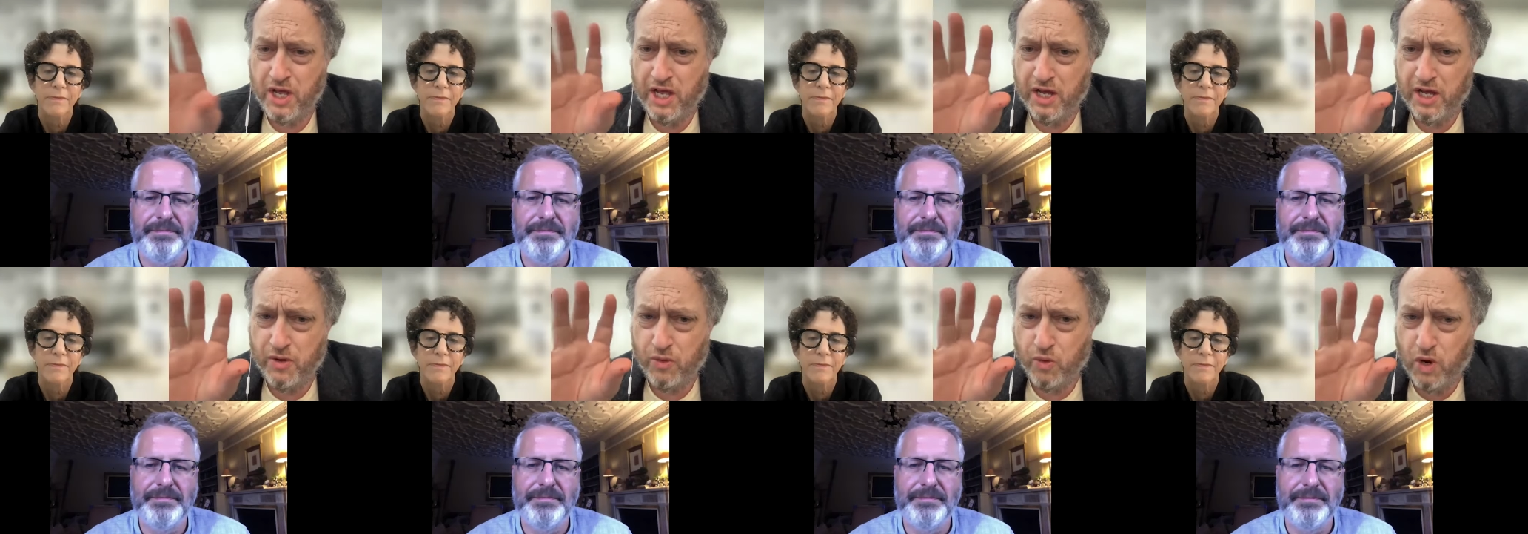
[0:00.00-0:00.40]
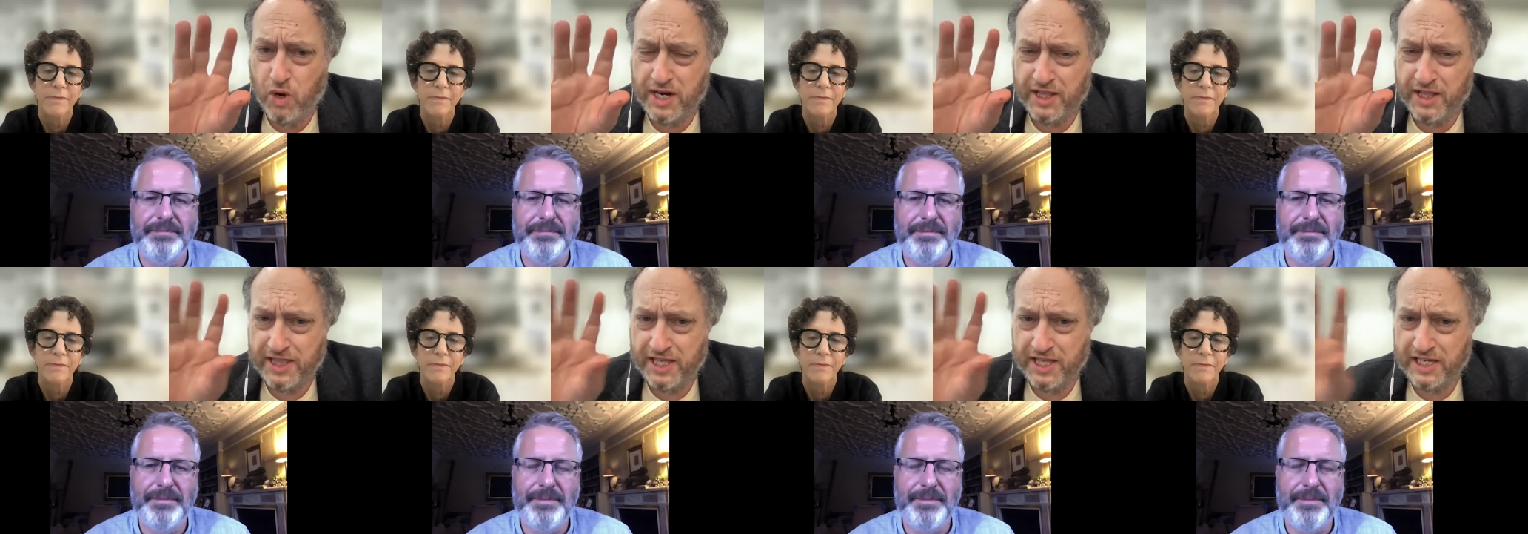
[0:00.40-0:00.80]
Speaker 1: what
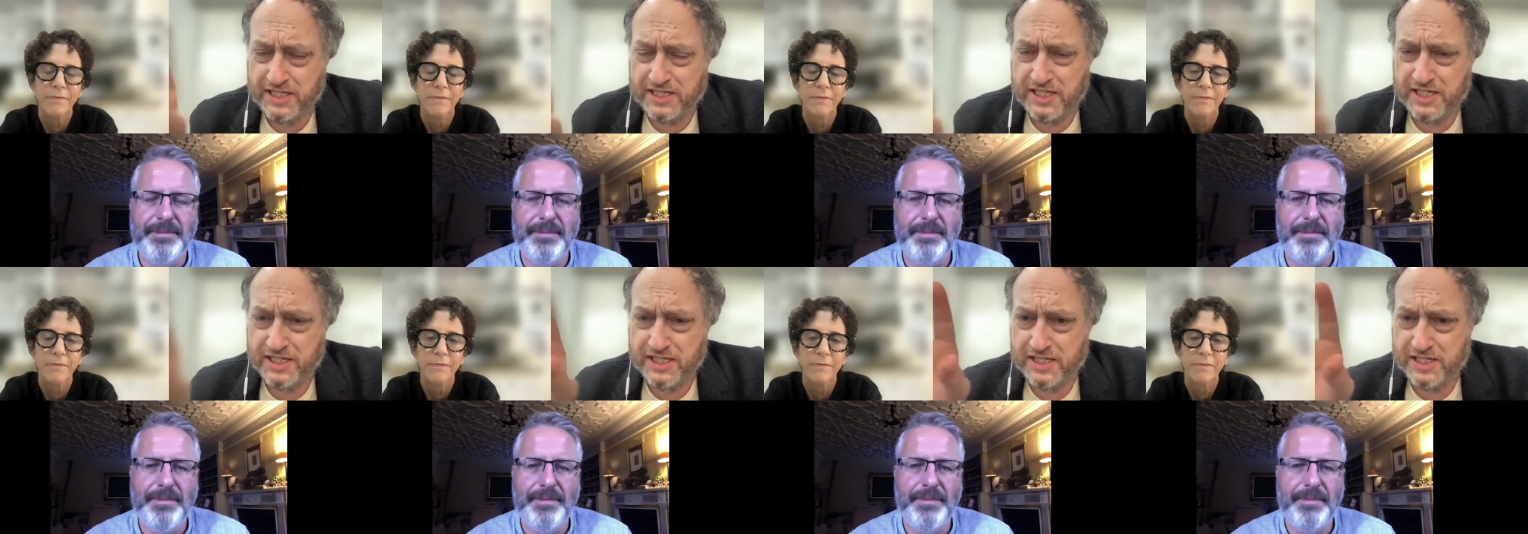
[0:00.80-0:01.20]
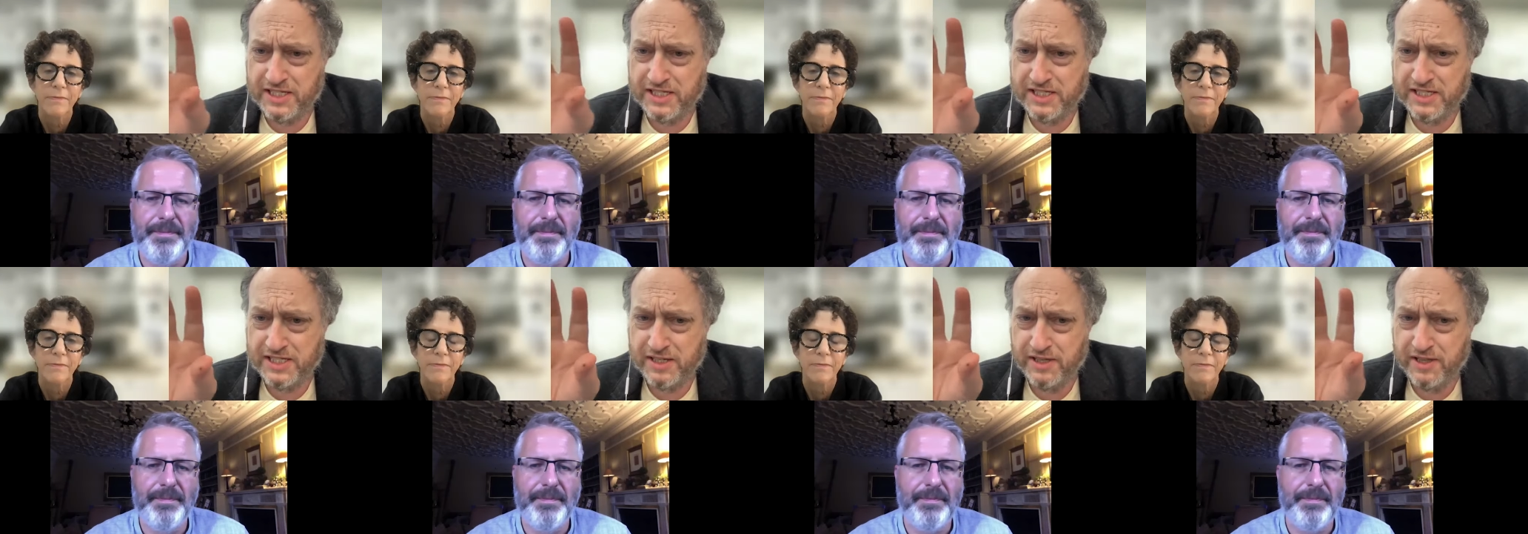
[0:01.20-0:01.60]
it thinks is
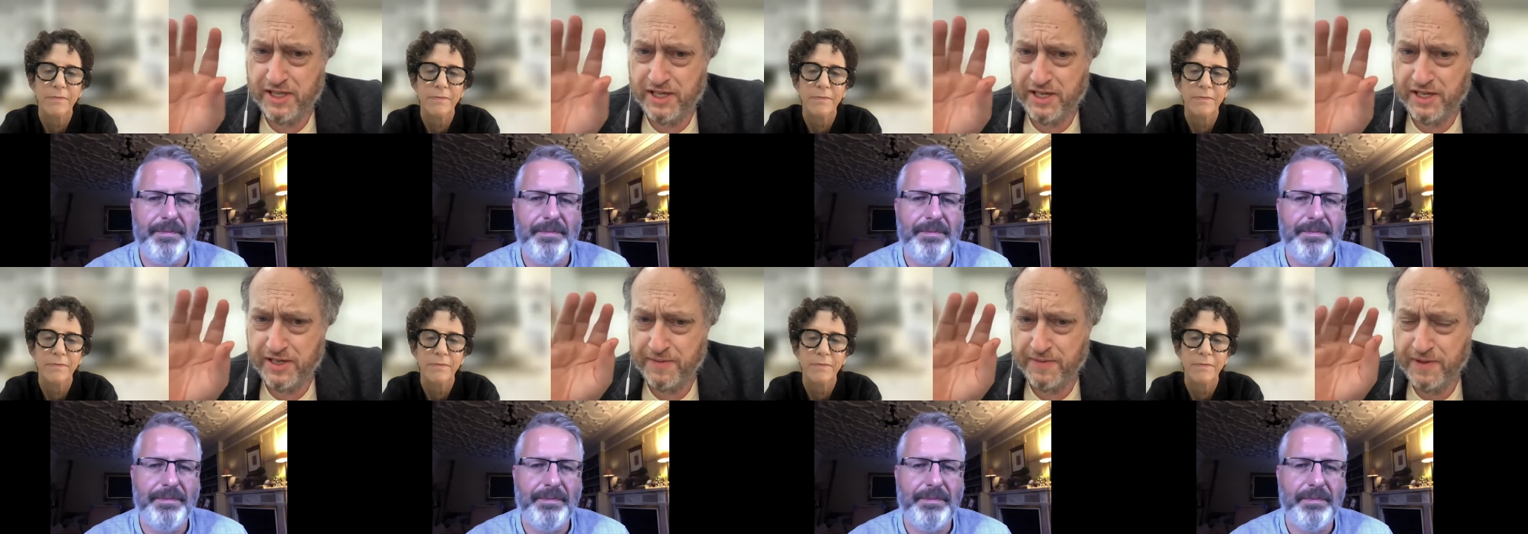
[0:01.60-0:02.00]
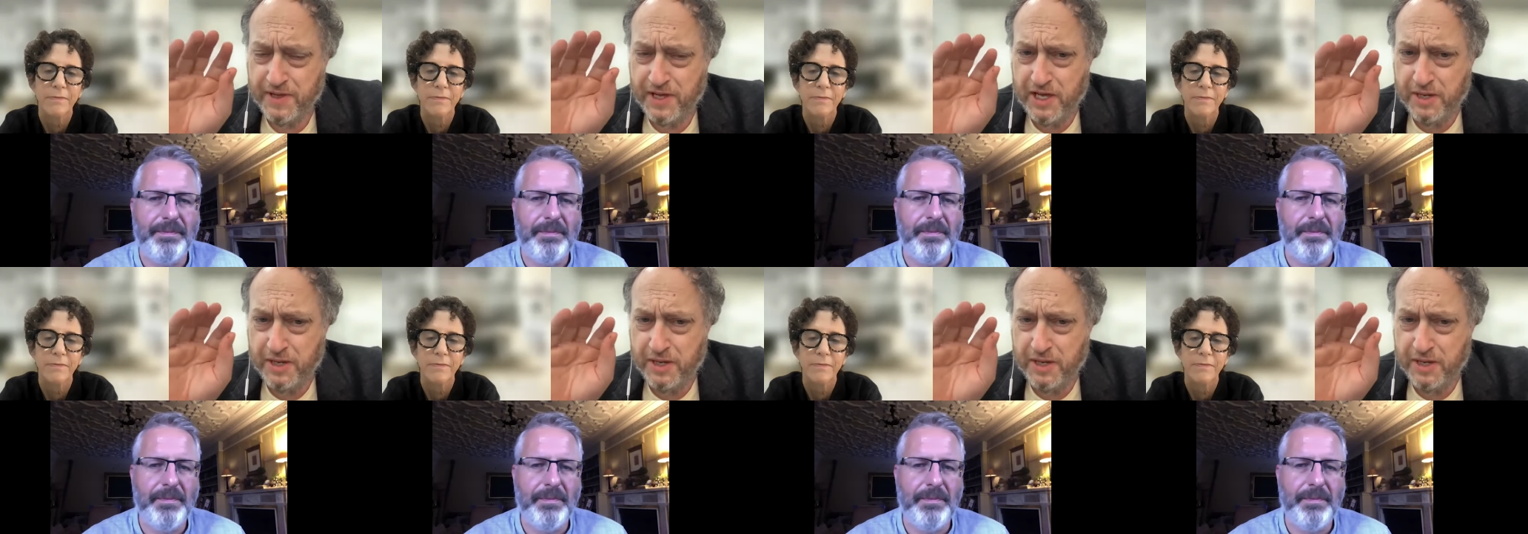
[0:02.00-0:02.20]
the